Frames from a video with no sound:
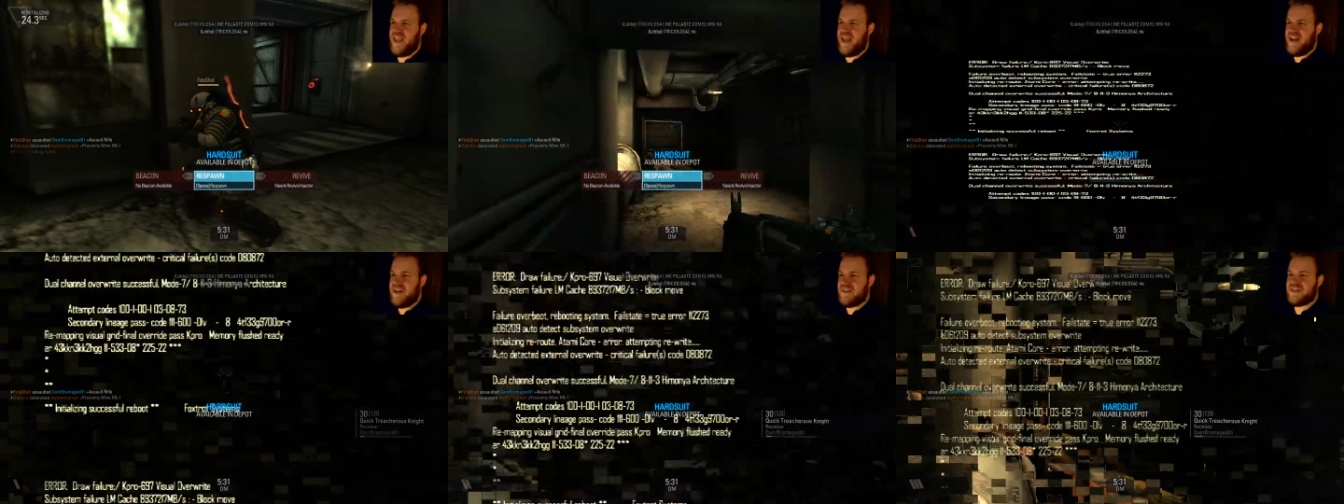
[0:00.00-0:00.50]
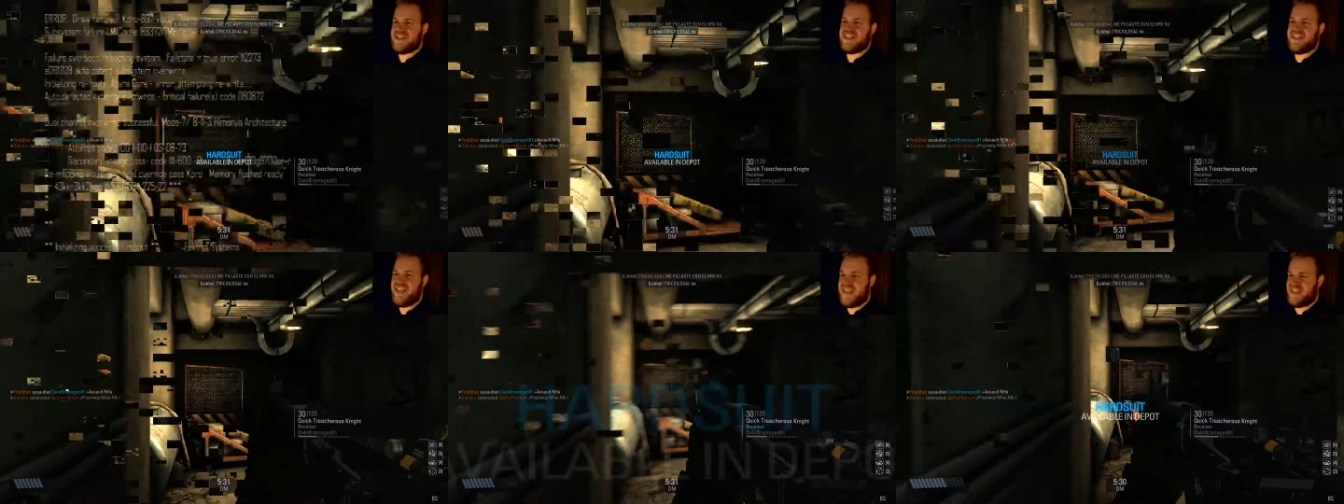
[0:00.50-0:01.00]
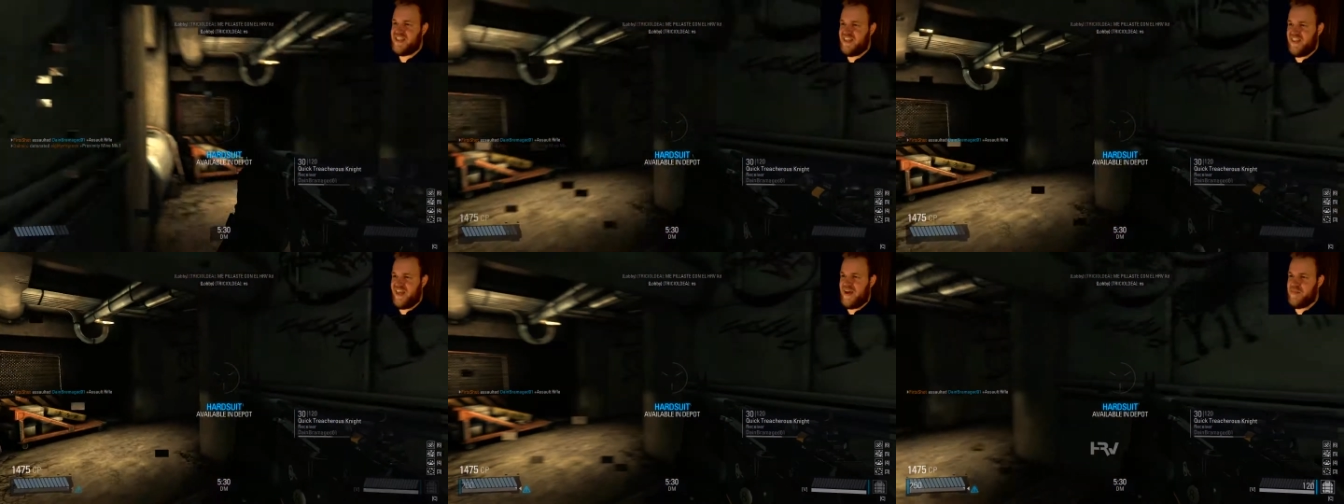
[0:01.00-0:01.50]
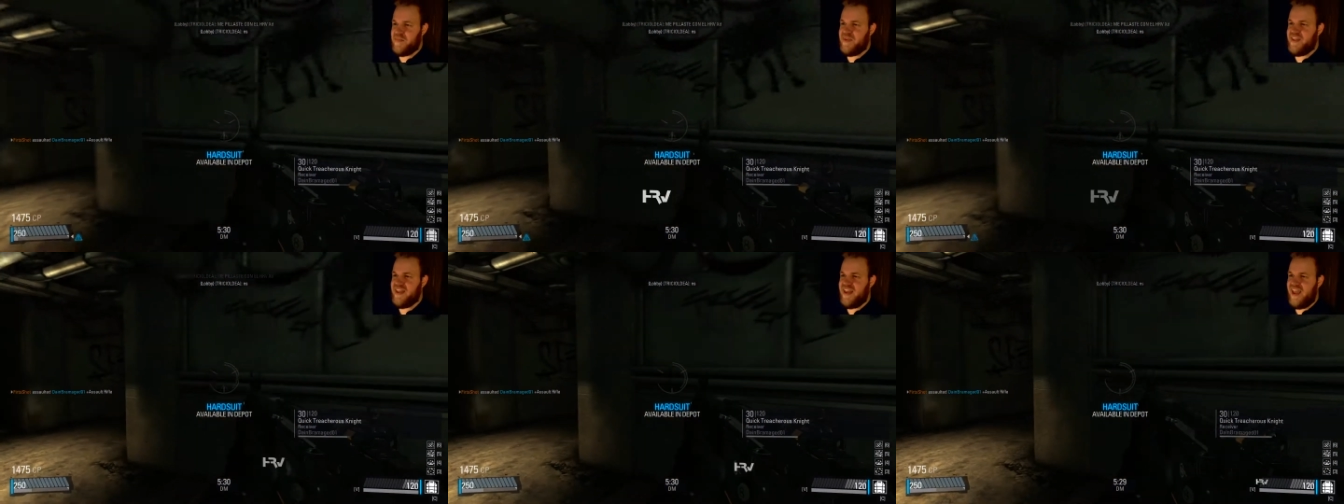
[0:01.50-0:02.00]
and it'll stick to
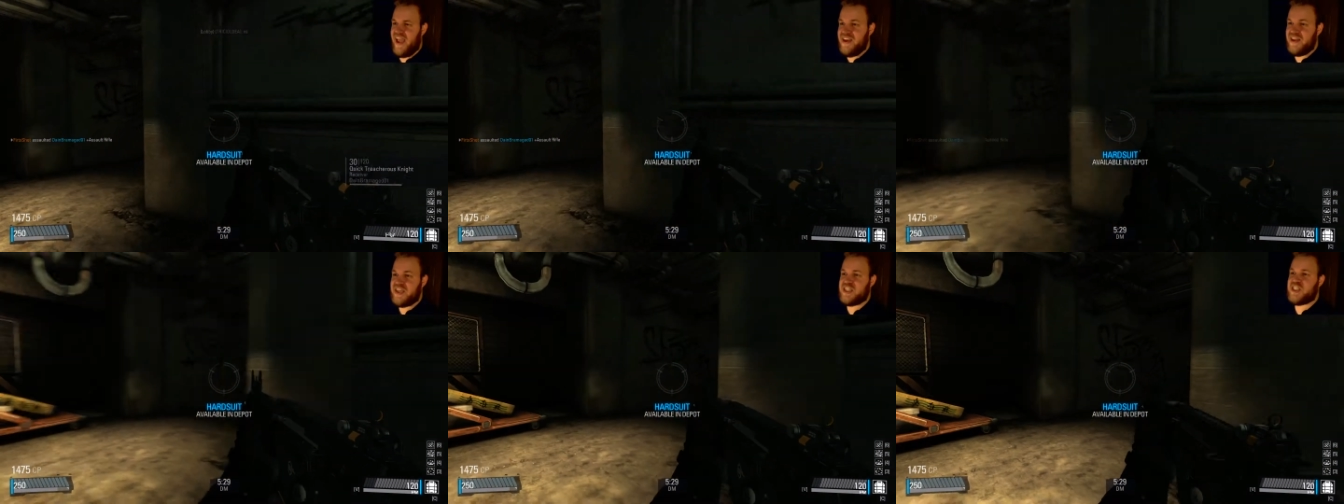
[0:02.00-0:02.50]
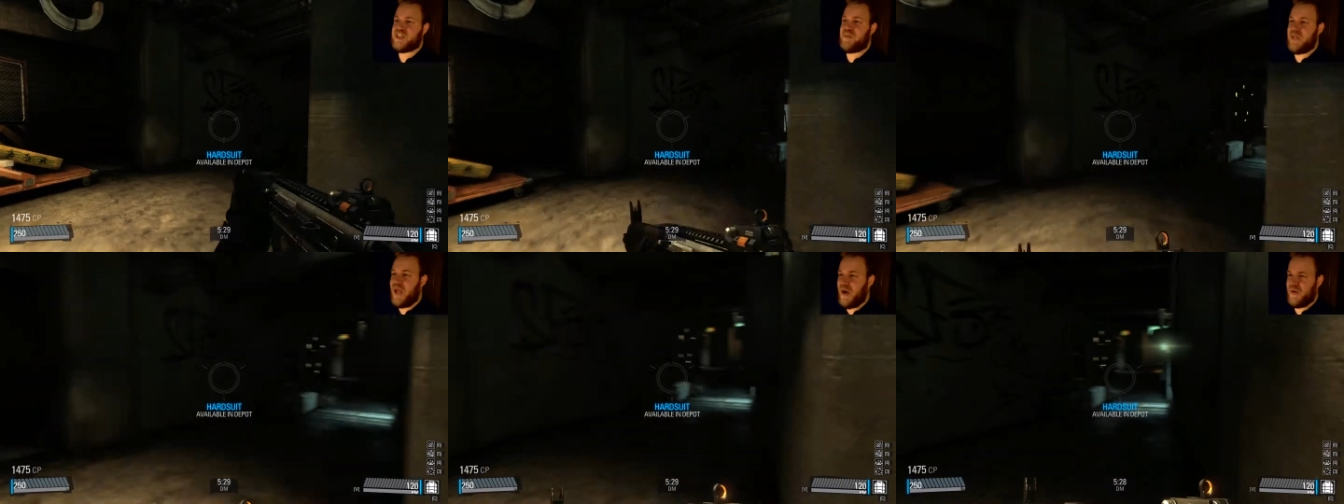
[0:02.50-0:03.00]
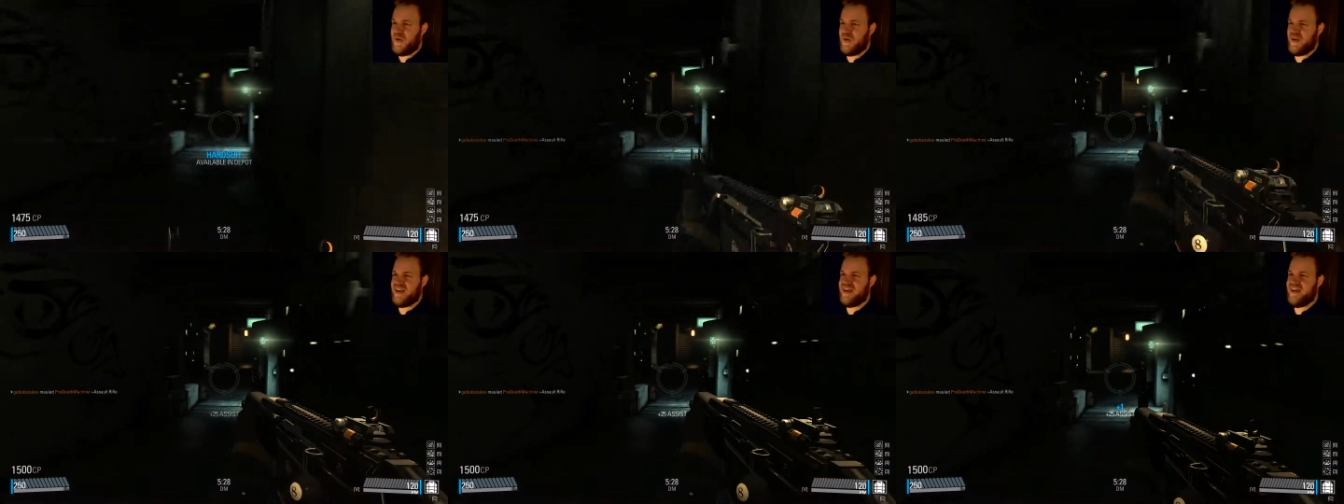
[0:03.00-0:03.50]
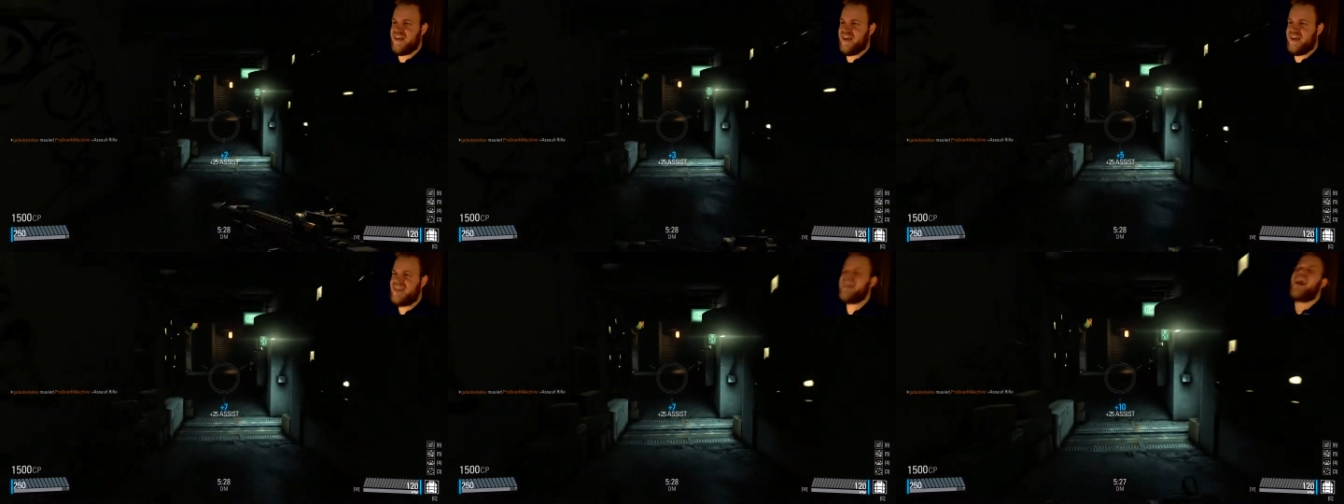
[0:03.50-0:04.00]
them, and explode!
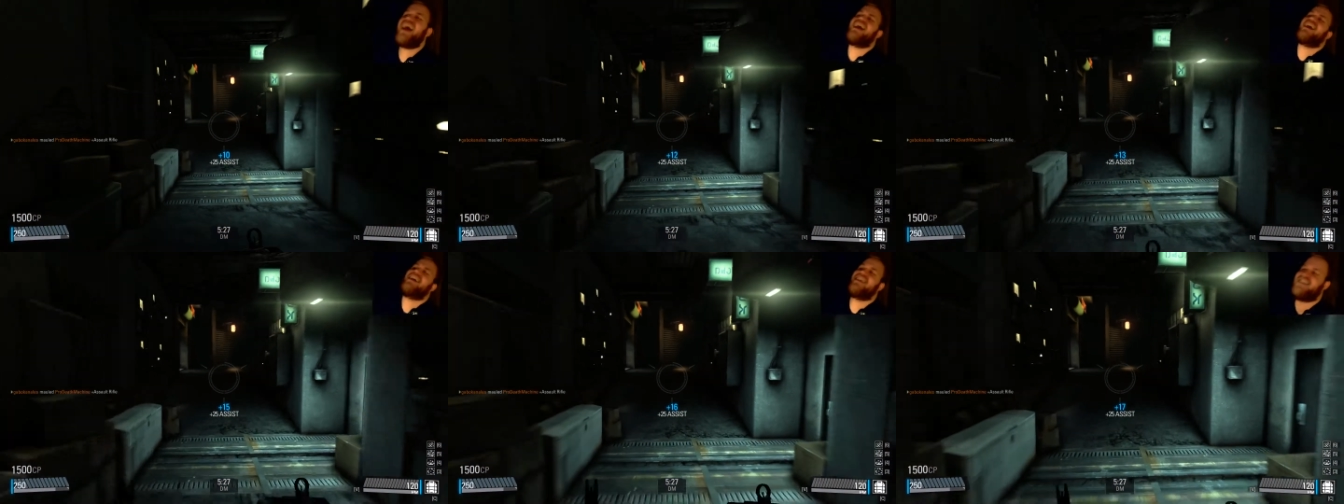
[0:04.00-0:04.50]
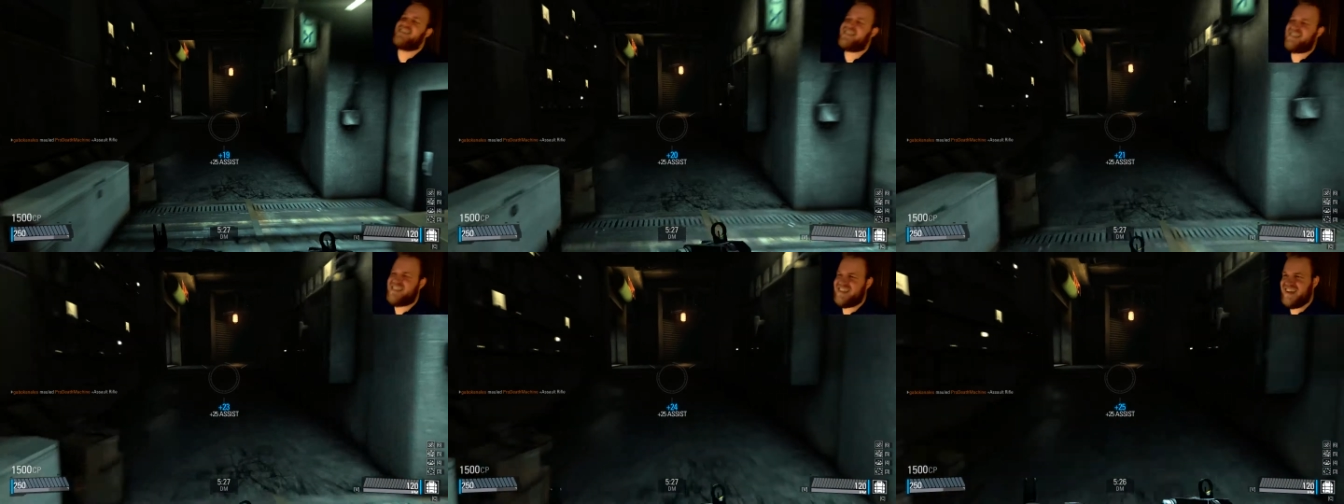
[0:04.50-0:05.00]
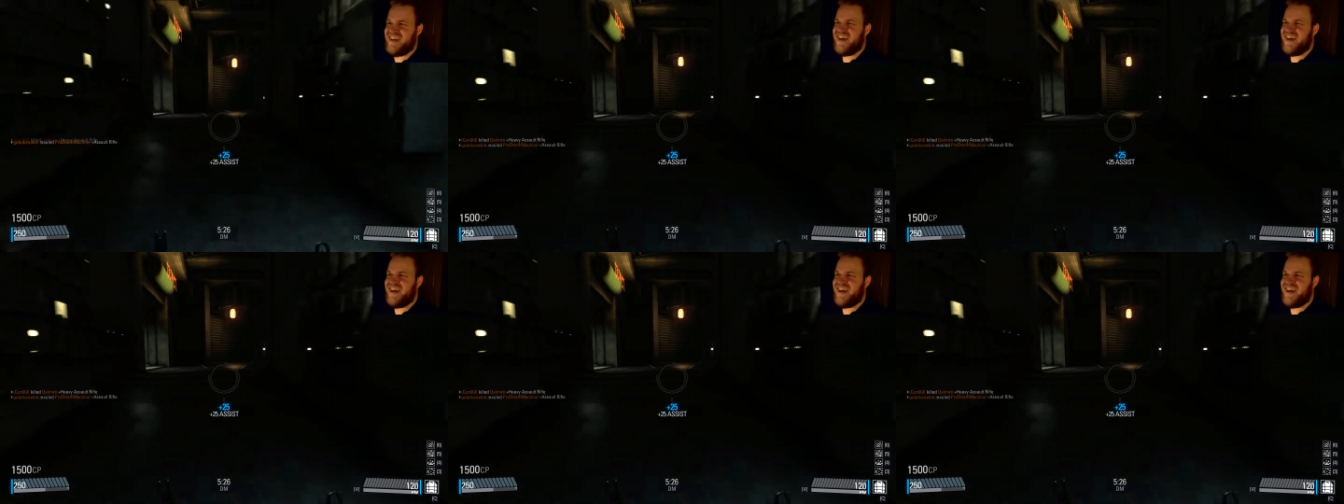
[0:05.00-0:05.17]
Yes!